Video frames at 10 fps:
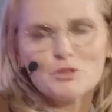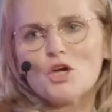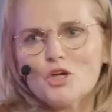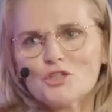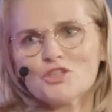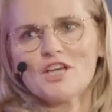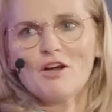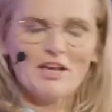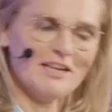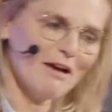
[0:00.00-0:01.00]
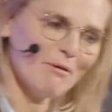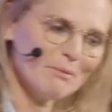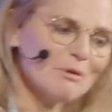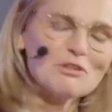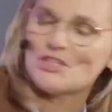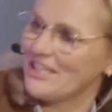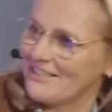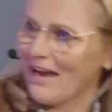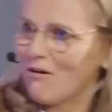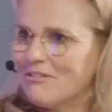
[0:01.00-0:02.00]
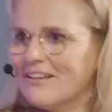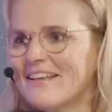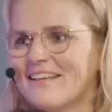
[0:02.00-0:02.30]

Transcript: But you can't just say, okay, now I'm going to sit down